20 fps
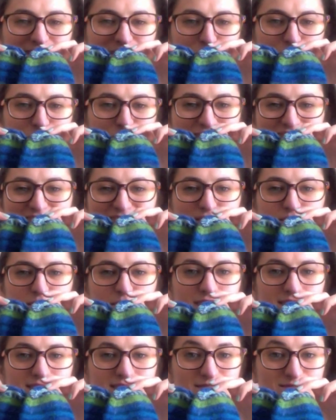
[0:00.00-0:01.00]
Which
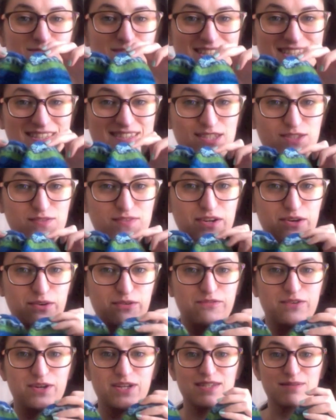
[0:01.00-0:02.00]
everyone thinks is very
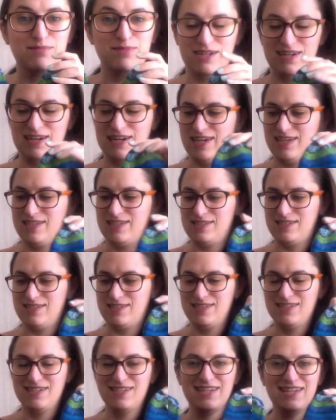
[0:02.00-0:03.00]
funny, but like,
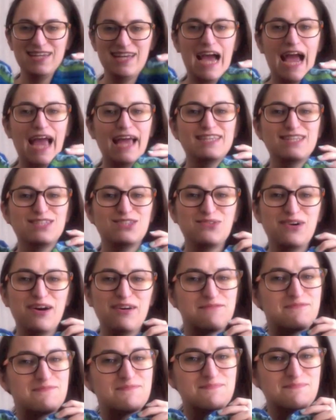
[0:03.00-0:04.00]
I need to
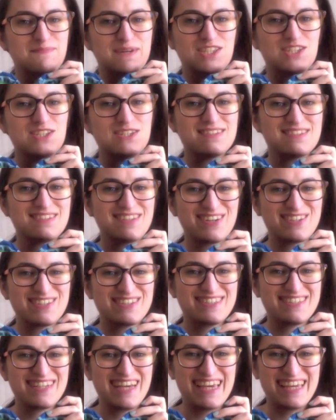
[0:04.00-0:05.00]
have matching
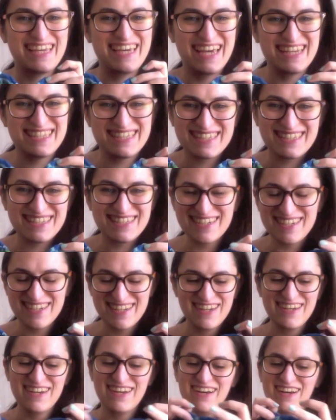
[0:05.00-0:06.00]
socks, I guess.
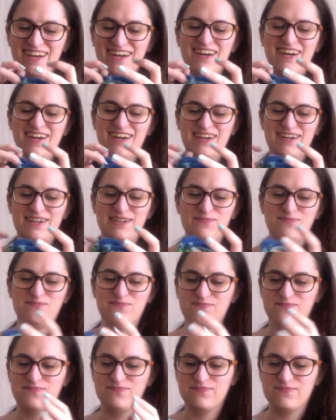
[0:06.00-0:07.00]

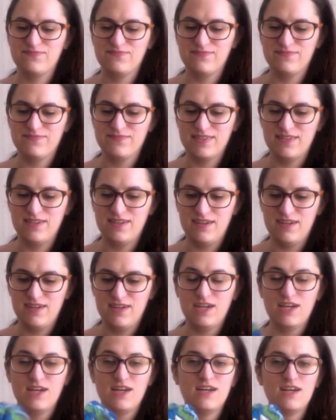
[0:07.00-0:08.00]
The
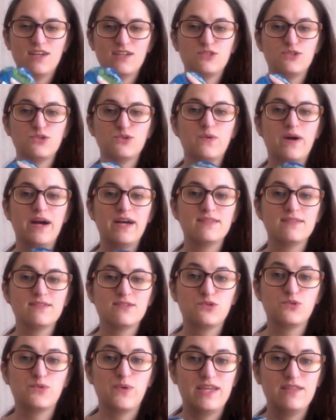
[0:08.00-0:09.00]

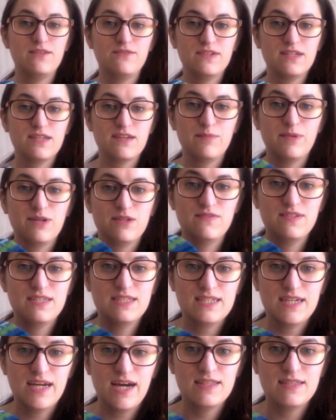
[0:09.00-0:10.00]
one great thing about
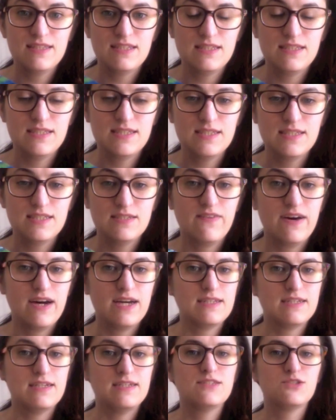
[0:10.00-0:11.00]
this yarn is
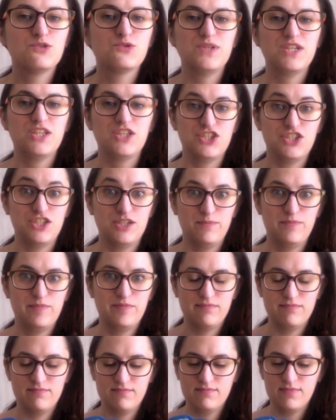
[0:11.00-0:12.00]
that it's really cheap.
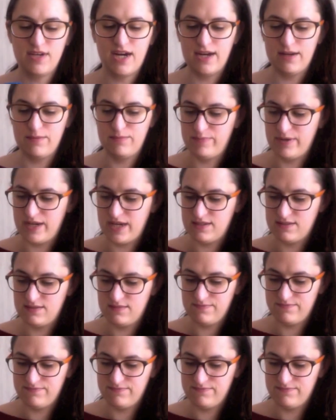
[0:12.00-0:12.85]
I paid